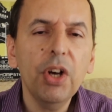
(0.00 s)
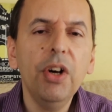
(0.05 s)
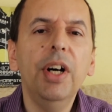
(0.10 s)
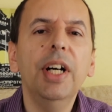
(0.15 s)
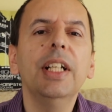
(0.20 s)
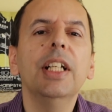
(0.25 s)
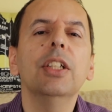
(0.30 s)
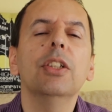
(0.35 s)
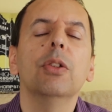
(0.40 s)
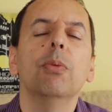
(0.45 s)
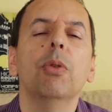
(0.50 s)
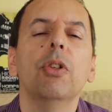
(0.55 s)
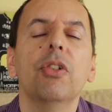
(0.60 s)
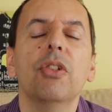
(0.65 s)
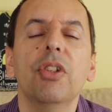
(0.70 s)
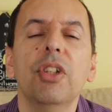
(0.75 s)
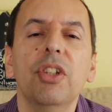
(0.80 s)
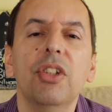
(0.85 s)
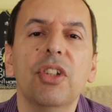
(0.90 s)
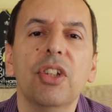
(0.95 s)
I get to
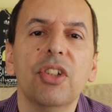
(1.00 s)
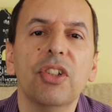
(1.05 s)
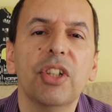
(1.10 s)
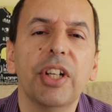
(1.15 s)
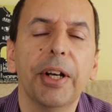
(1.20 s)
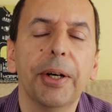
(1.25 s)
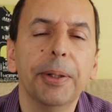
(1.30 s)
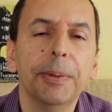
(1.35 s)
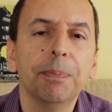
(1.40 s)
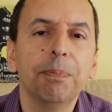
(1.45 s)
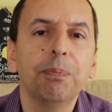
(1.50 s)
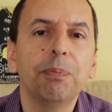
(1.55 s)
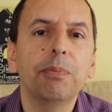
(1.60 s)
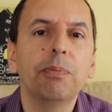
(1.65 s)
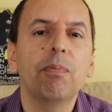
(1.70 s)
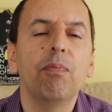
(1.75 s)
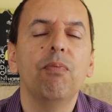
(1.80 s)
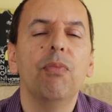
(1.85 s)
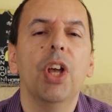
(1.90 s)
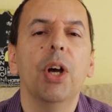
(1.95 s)
watch these things now
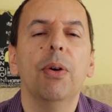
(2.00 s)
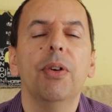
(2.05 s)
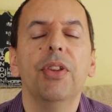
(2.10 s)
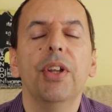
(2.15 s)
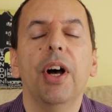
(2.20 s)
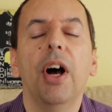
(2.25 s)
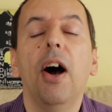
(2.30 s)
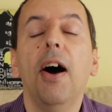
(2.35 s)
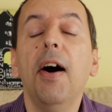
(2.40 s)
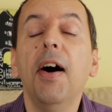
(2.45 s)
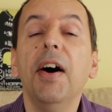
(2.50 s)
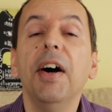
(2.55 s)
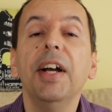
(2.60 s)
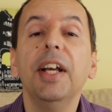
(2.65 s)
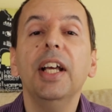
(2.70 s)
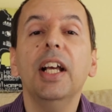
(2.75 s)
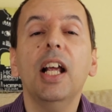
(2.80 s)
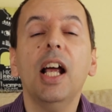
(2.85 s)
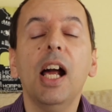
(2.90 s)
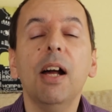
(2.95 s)
knowing that
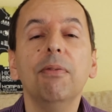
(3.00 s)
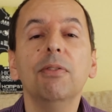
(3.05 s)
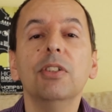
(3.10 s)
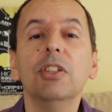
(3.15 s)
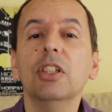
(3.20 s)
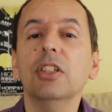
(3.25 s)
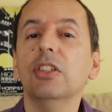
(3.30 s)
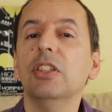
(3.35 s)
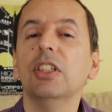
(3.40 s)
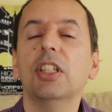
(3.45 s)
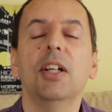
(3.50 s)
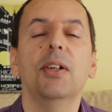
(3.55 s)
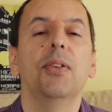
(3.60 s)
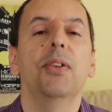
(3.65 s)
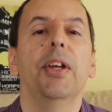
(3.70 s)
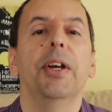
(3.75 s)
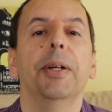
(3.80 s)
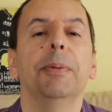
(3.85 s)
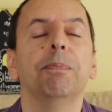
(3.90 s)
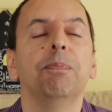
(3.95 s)
I haven't got to go
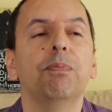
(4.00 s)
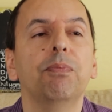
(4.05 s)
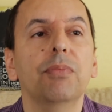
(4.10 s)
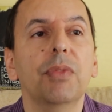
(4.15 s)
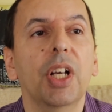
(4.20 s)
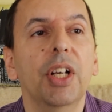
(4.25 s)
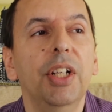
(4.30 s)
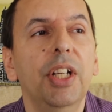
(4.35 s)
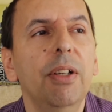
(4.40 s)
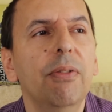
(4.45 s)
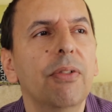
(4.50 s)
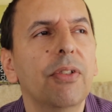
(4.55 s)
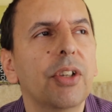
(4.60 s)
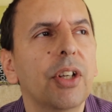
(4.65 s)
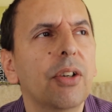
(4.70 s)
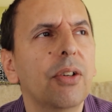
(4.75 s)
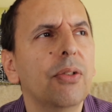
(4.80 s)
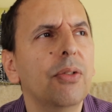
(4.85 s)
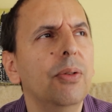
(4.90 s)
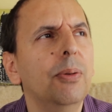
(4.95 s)
there. And even
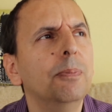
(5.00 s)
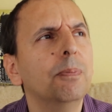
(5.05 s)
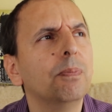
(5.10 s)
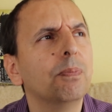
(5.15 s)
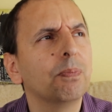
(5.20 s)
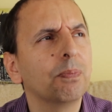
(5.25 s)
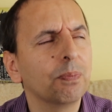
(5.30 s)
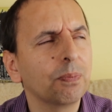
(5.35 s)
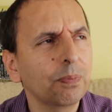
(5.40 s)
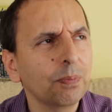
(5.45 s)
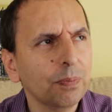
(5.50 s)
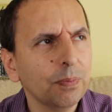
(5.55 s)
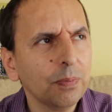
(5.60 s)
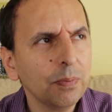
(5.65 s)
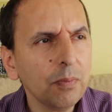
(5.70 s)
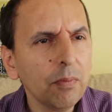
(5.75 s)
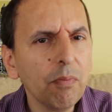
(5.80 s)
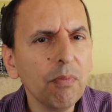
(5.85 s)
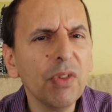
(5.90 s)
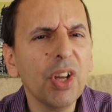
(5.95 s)
though
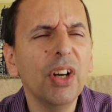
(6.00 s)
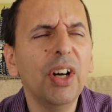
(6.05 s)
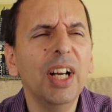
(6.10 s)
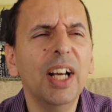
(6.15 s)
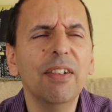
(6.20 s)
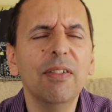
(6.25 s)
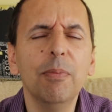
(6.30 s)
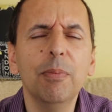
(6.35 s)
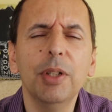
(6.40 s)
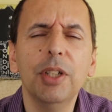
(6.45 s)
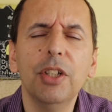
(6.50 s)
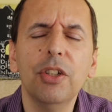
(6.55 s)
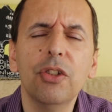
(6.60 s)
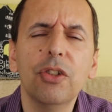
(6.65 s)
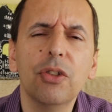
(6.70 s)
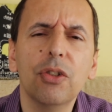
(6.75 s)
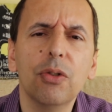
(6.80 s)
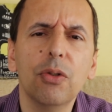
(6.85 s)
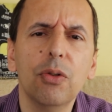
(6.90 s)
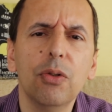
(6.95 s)
I haven't been in
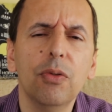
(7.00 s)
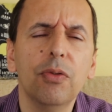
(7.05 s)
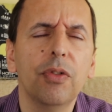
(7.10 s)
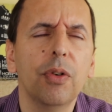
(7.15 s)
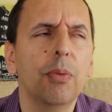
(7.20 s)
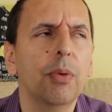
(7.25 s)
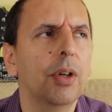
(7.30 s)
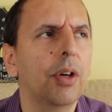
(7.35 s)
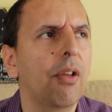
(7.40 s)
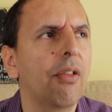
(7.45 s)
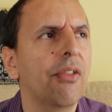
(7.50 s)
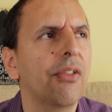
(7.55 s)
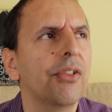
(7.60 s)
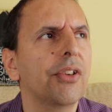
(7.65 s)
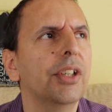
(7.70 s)
school for what,